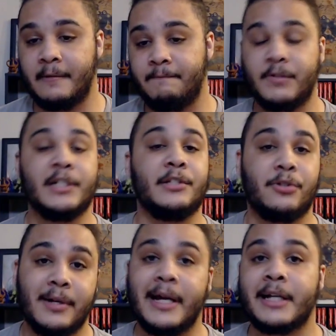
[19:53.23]
Funny
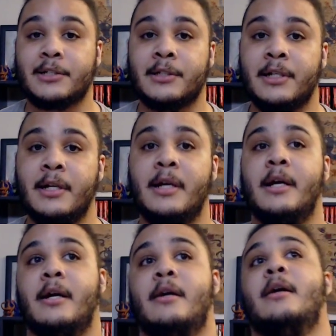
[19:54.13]
story, actually.
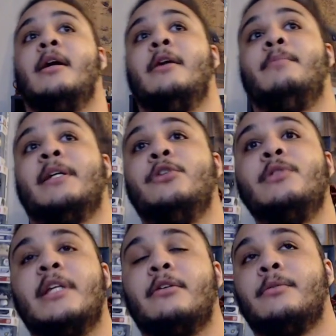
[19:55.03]
My
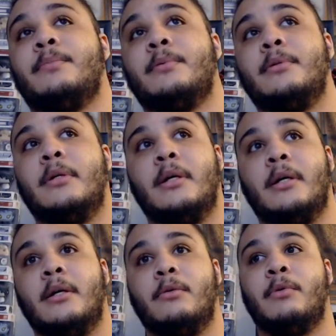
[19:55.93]
Tuesday group,
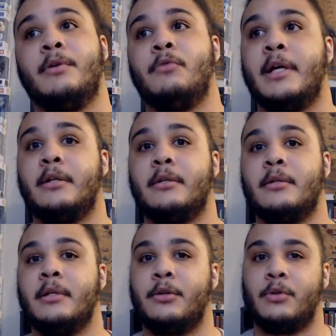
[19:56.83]
we went
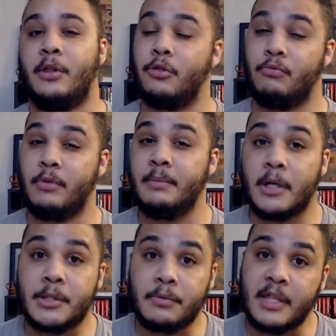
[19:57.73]
nearly 3
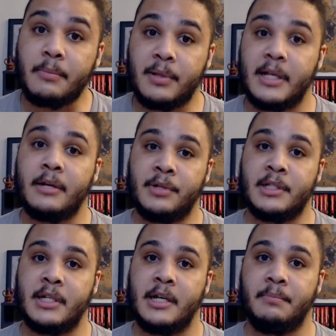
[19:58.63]
months without playing one
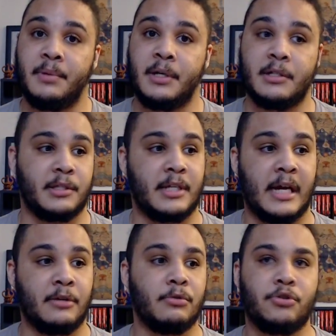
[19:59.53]
time because
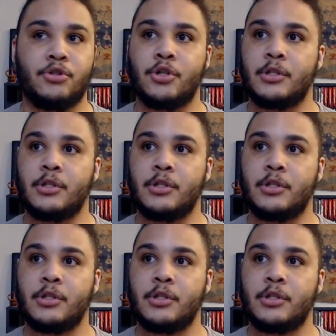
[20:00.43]
schedules just